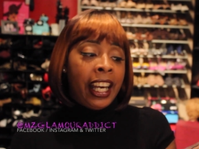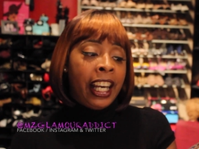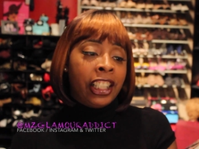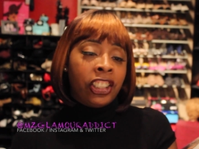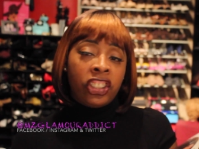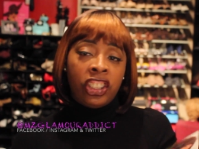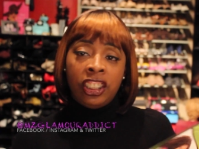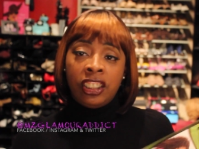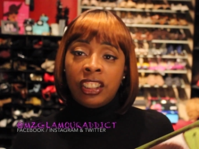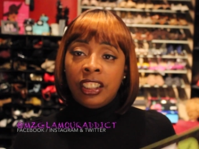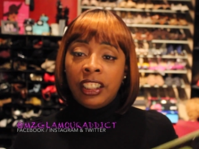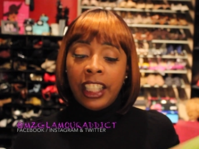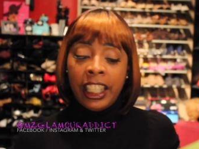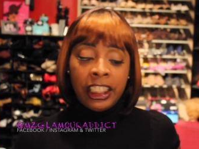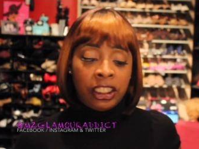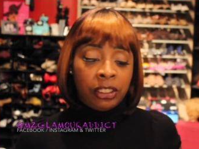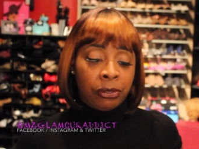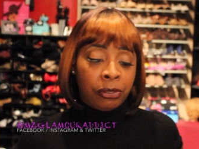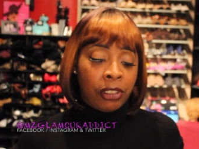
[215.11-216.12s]
And she's a
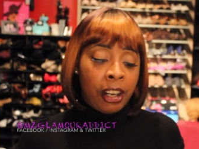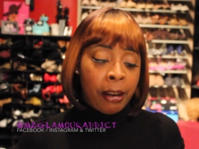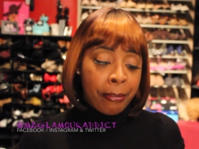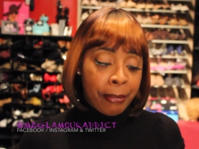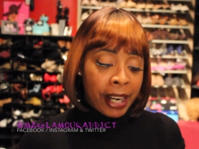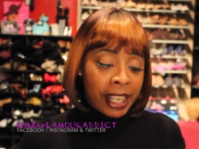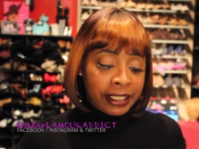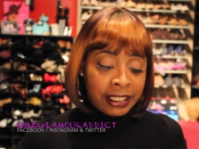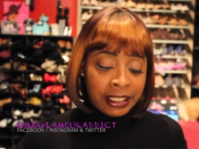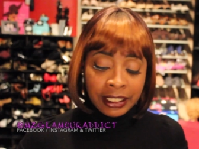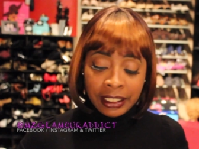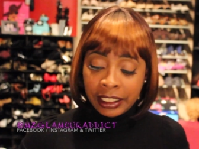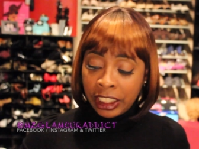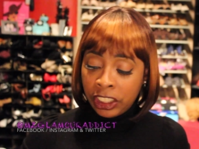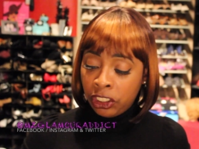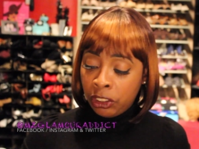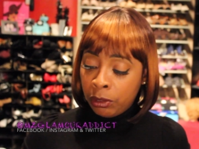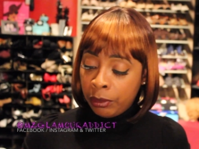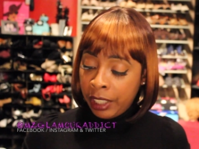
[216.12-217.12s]
lace front by
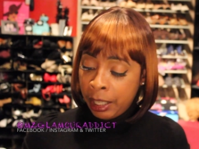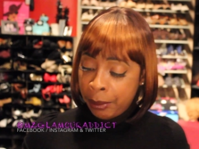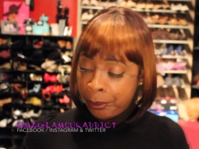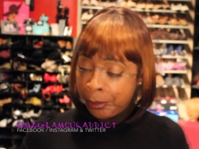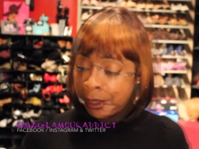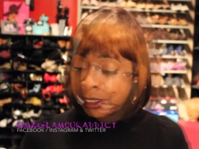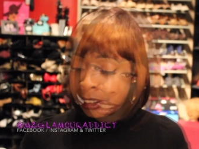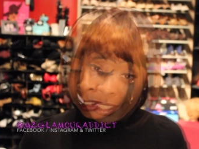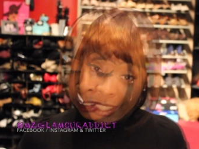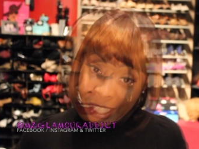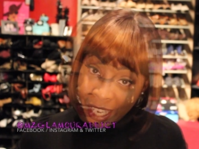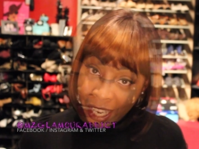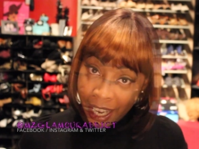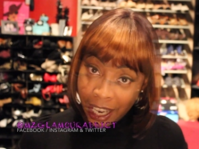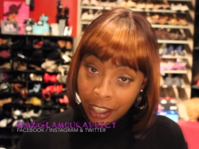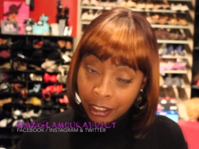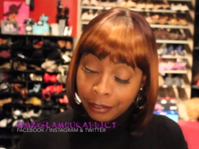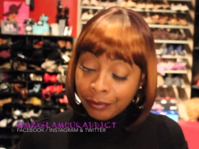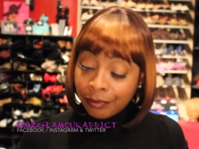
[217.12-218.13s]
Sensationnel Empress.
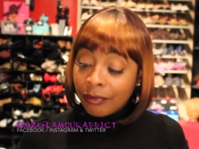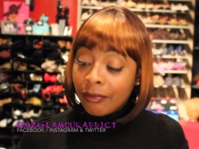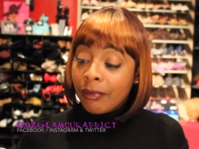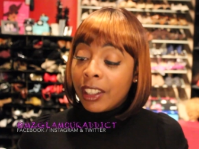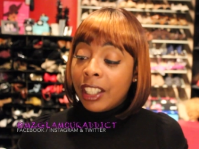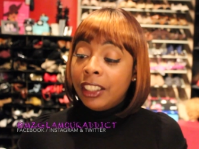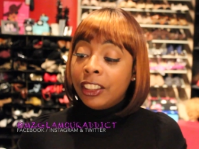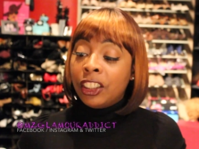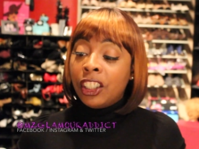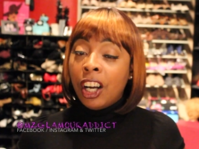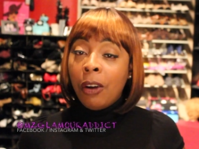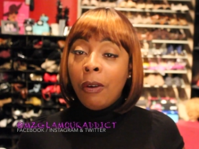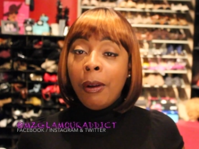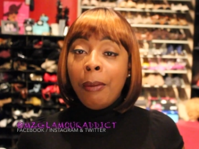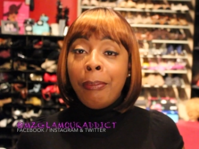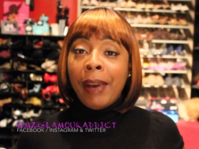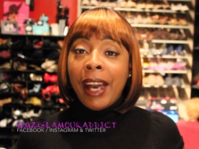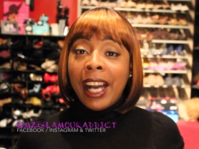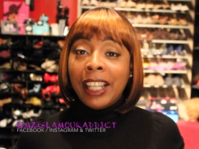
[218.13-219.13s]
Now,
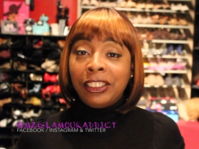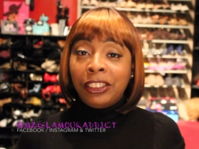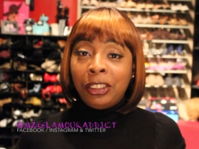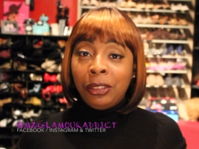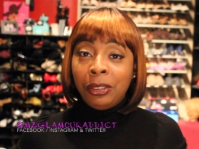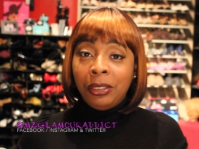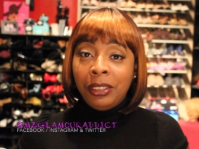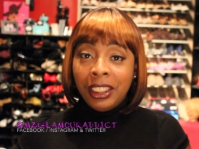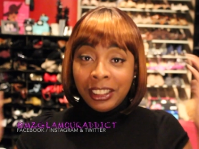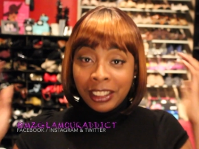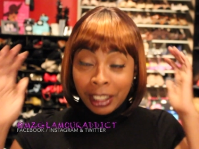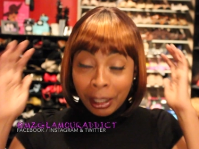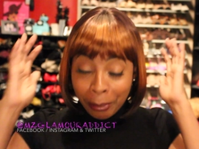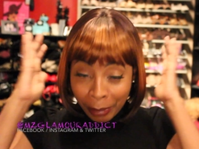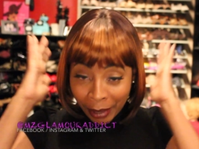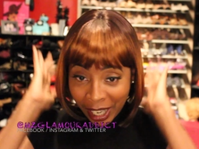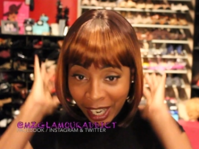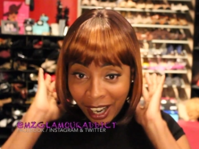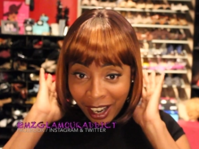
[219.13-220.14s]
going back to the
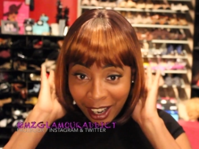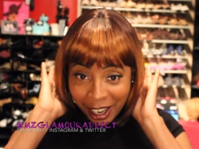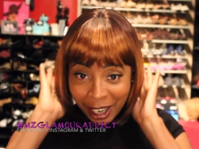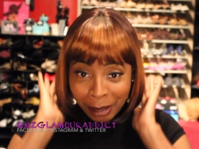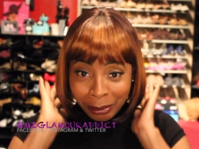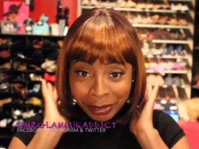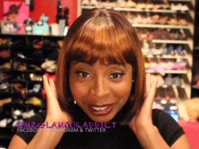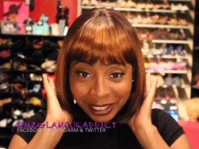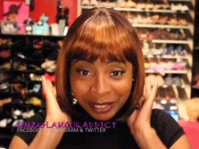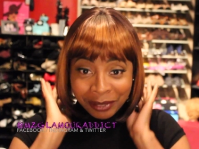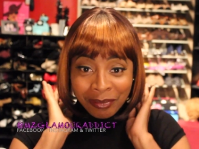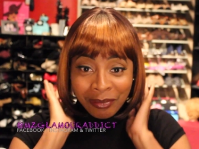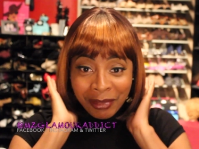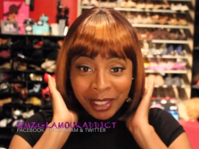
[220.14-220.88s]
bobs